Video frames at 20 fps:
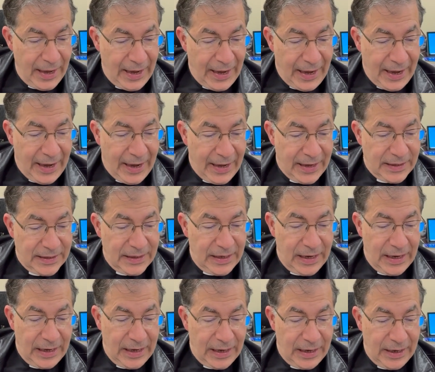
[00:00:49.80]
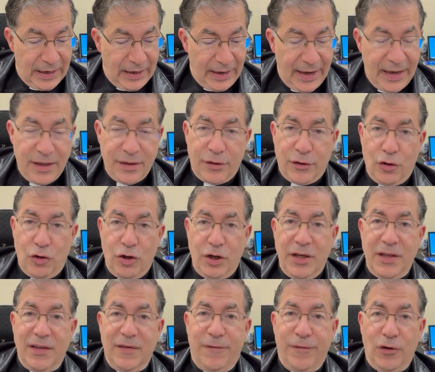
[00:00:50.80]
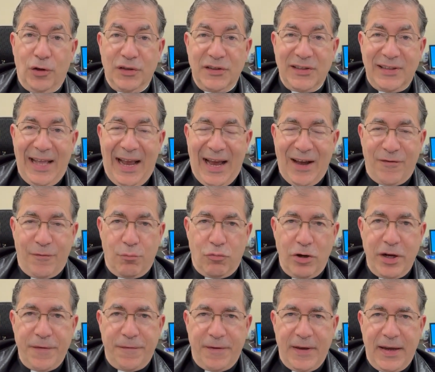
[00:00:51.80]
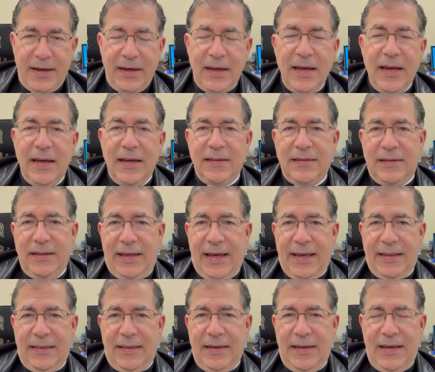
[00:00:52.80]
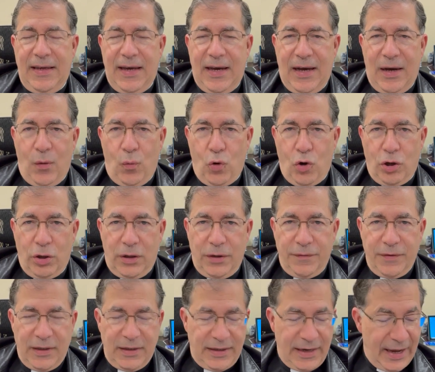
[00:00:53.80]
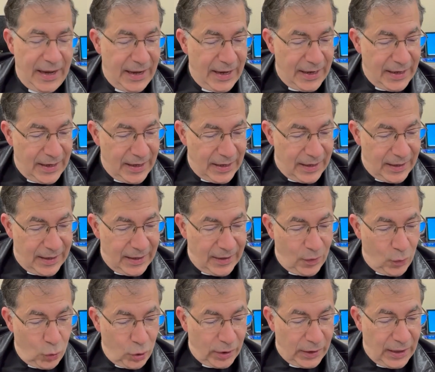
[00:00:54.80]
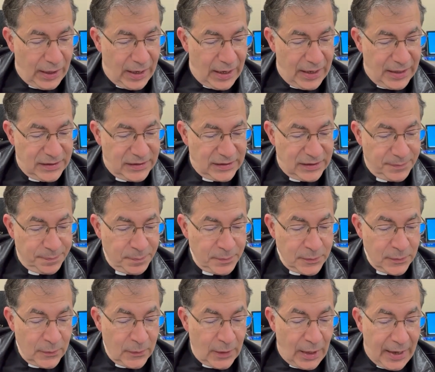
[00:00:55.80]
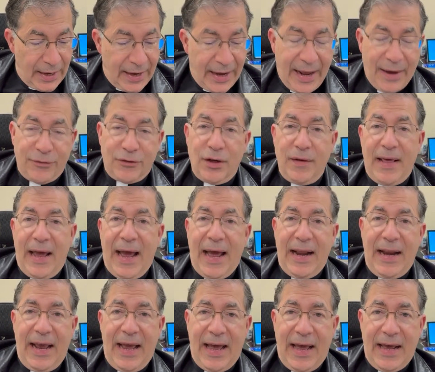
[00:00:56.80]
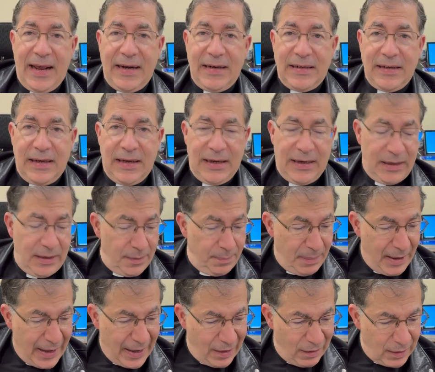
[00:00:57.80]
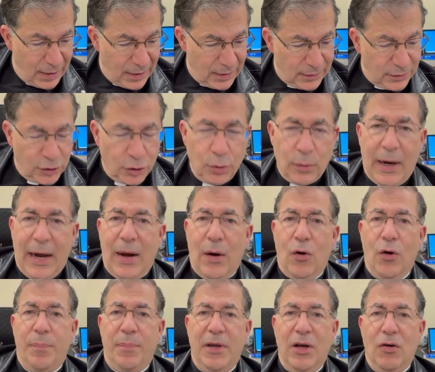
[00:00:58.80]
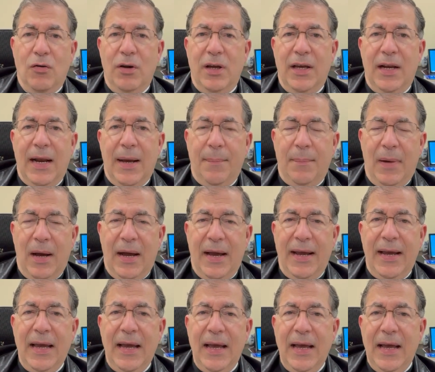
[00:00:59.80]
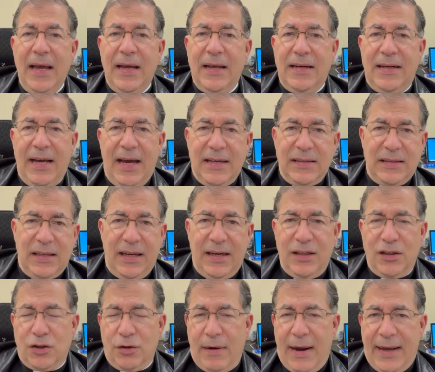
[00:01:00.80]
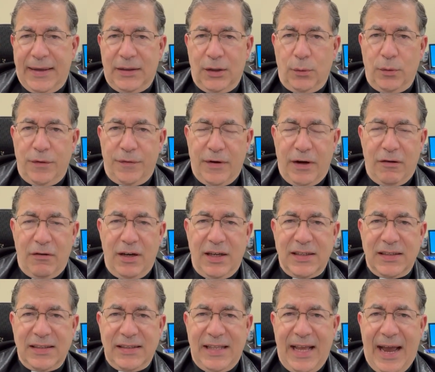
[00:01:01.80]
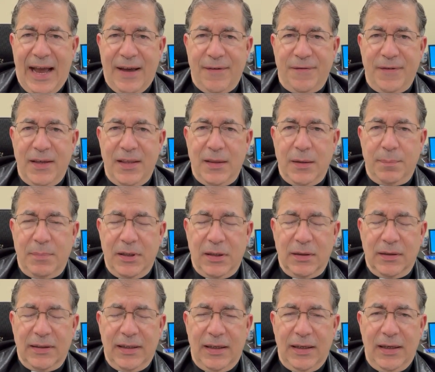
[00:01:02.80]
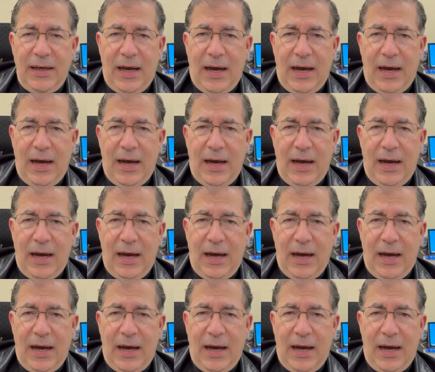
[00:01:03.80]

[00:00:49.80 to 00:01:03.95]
And 8:30, the full staff briefing to get the work of the day organized. And after that, had about a two-hour period at my desk and interacting with various staff in the building